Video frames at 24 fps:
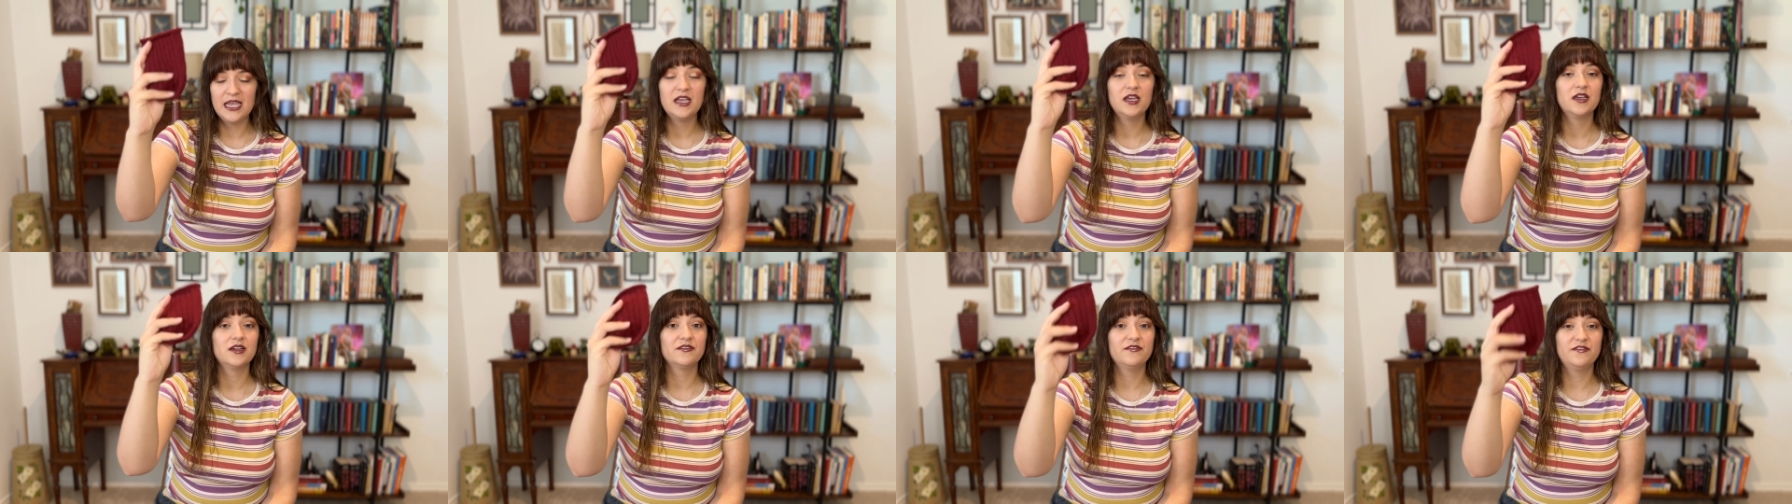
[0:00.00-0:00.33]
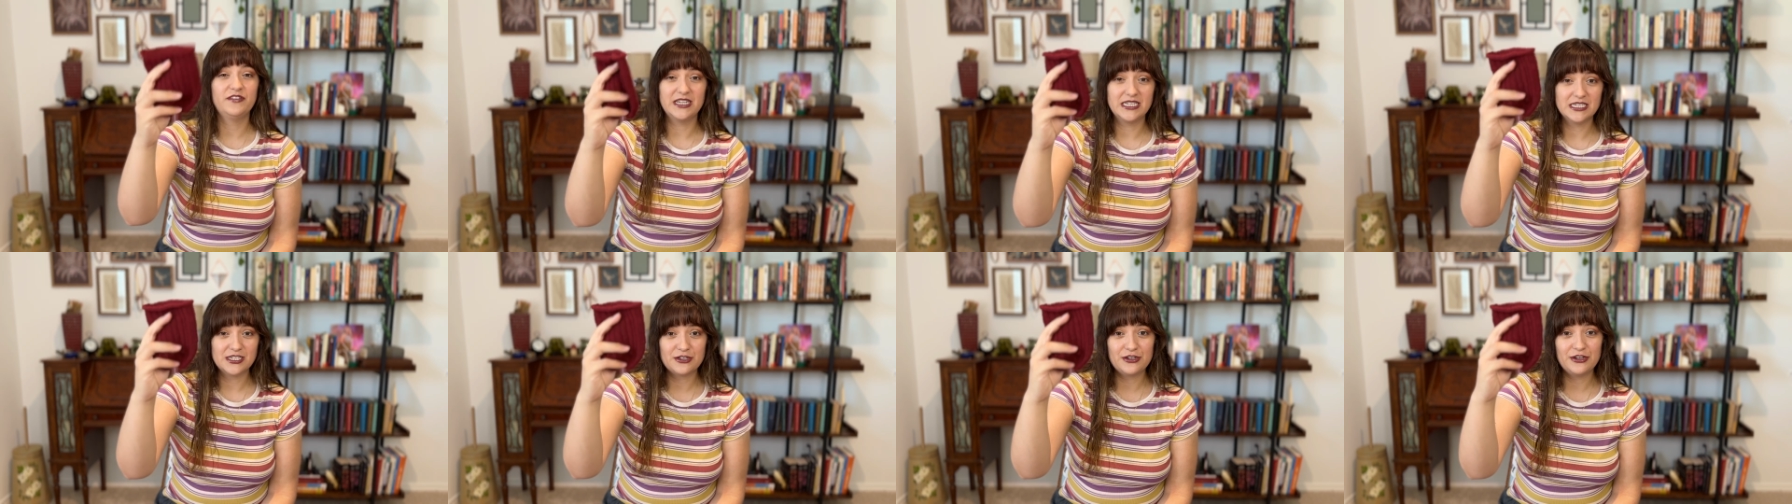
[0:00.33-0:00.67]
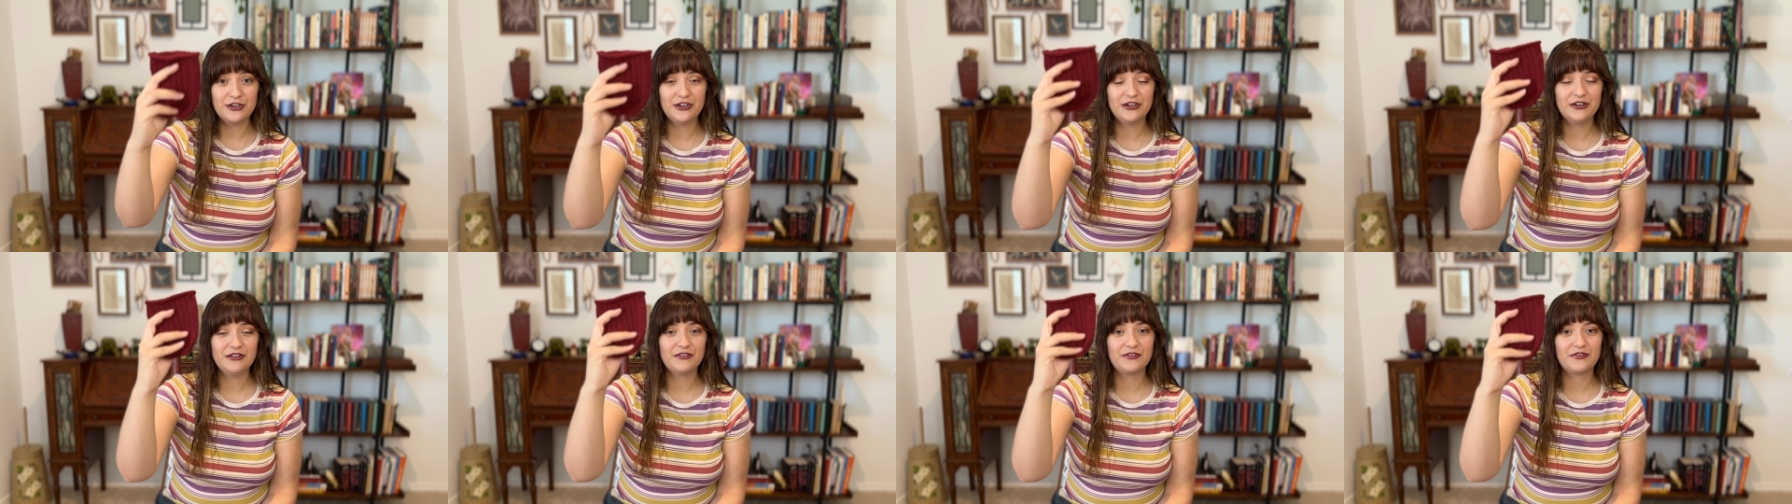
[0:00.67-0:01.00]

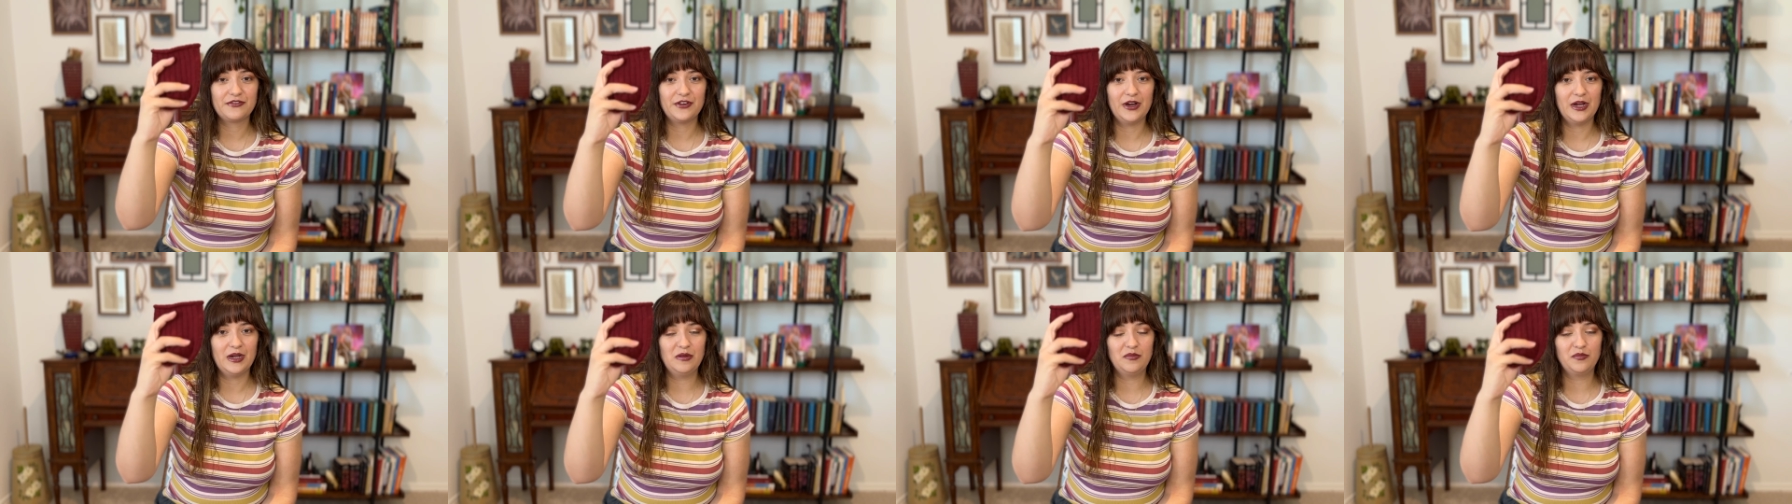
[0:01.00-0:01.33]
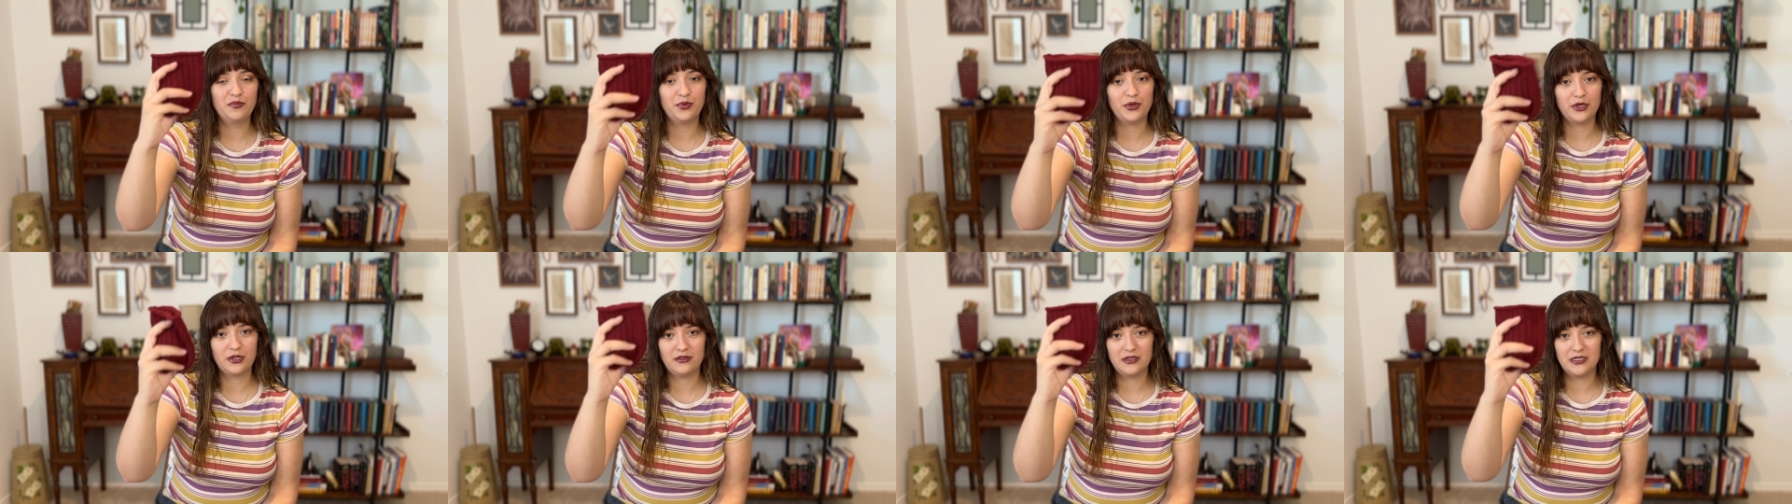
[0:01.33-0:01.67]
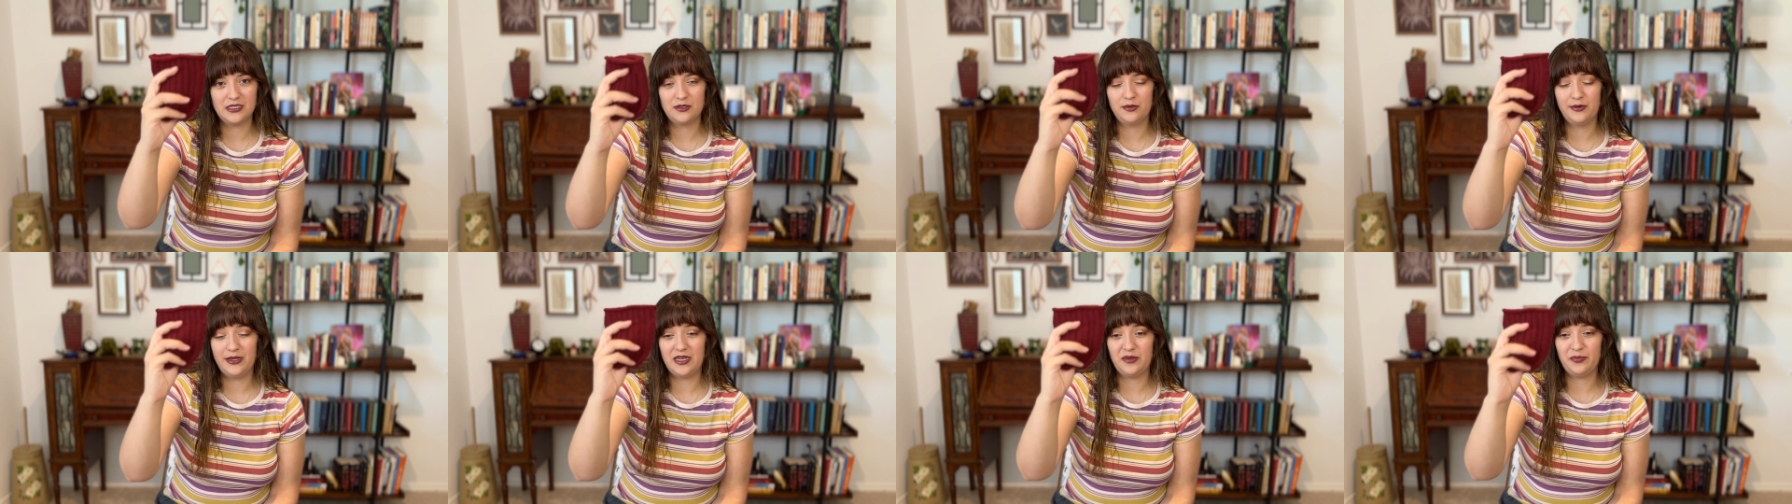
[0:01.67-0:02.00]
Vintner from
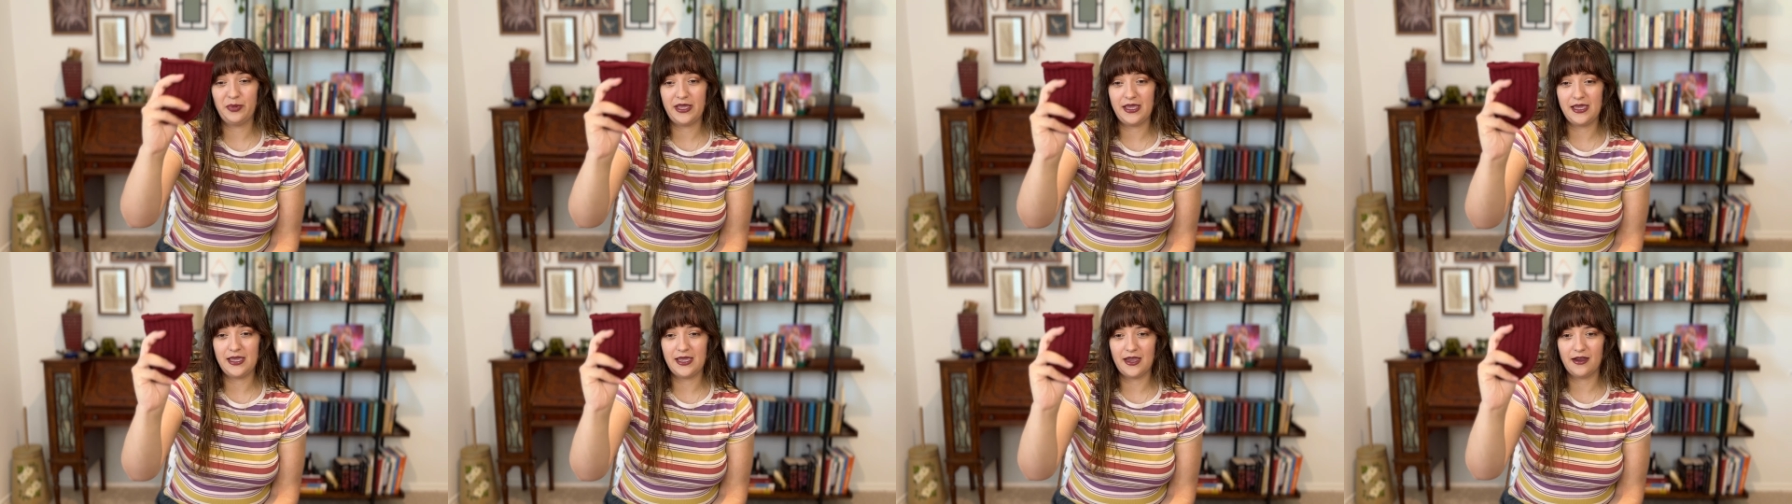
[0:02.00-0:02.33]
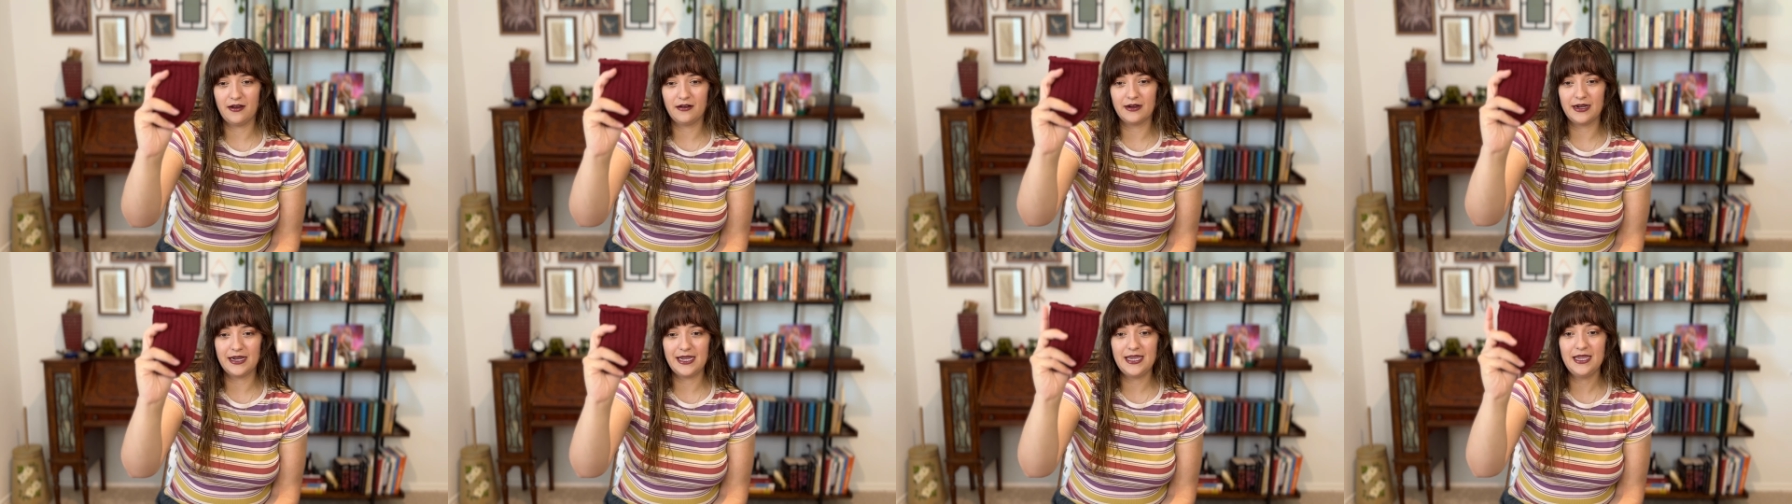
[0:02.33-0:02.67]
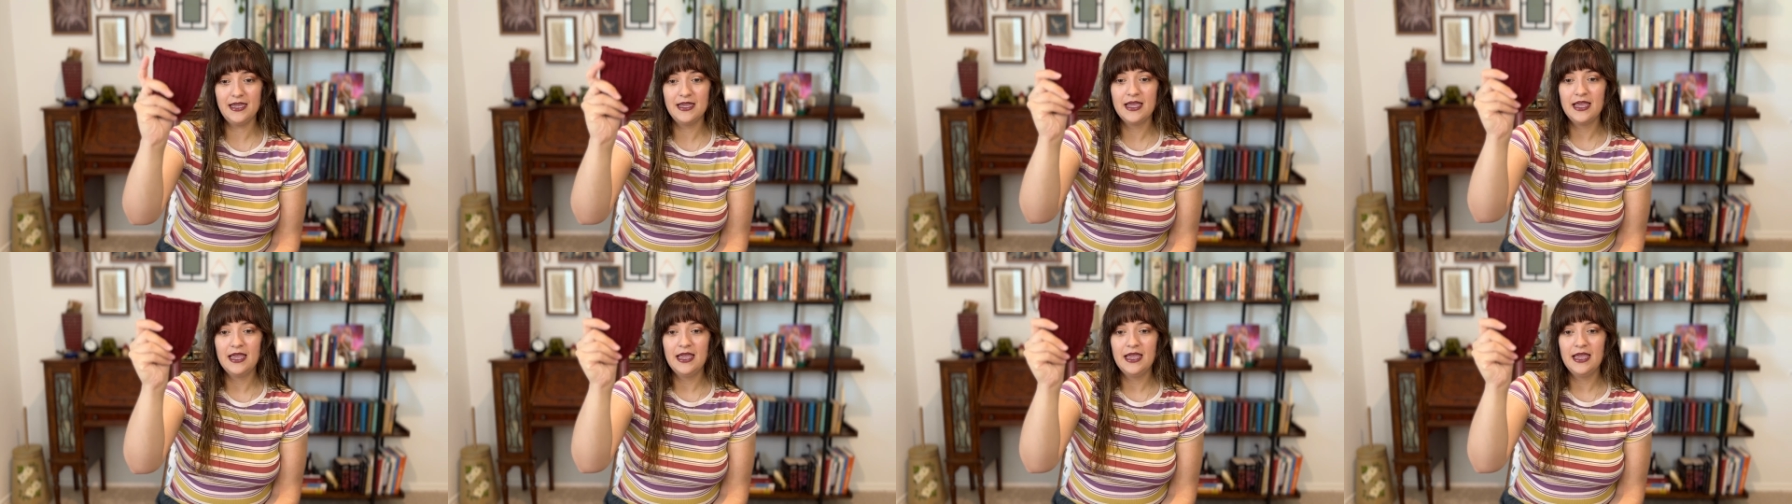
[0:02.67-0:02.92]
Brooklyn Tweed Pierre,